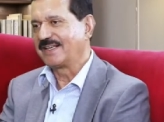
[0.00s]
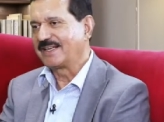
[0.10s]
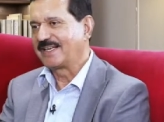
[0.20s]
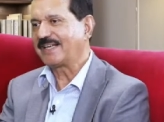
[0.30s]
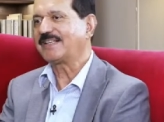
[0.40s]

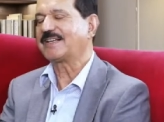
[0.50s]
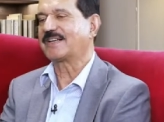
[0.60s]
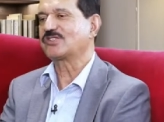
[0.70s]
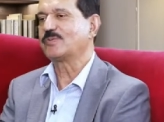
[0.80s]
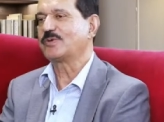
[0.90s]
get that
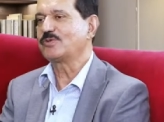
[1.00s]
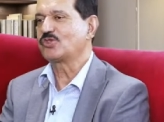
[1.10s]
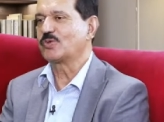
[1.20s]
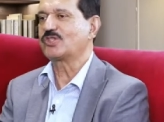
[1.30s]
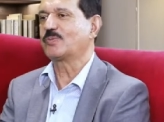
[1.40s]
customer to
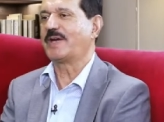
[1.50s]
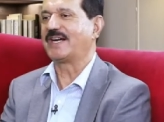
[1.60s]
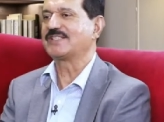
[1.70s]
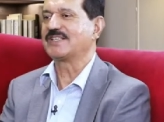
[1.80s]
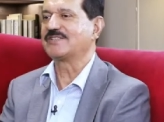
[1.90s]
switch
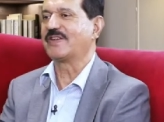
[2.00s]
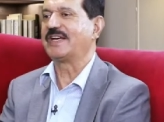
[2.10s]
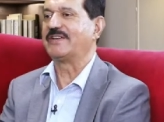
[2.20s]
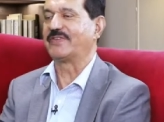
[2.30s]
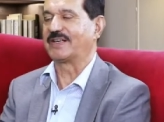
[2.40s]
brands is very
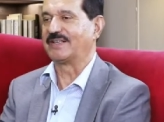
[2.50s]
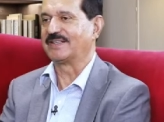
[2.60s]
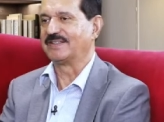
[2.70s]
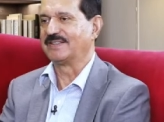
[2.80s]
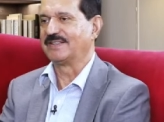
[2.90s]
difficult.
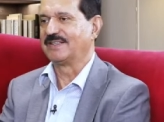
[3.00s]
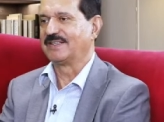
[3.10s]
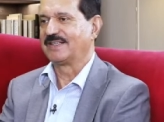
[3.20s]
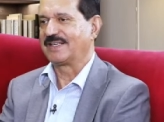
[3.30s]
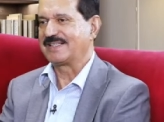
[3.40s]

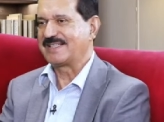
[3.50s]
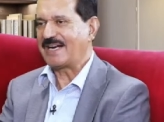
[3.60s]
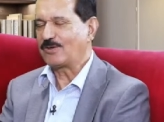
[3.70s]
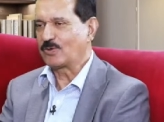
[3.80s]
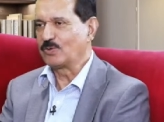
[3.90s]
Is
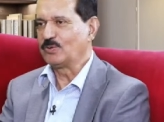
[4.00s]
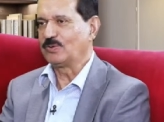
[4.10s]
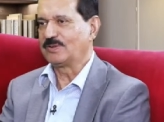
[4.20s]
that true?